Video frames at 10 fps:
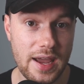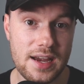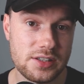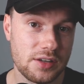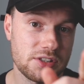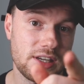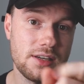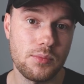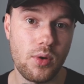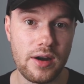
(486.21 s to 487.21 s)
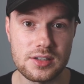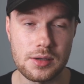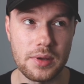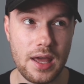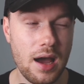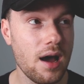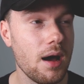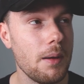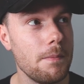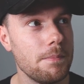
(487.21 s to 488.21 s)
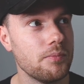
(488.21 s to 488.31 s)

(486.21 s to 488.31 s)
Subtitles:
Actually, I've seen him wearing some of that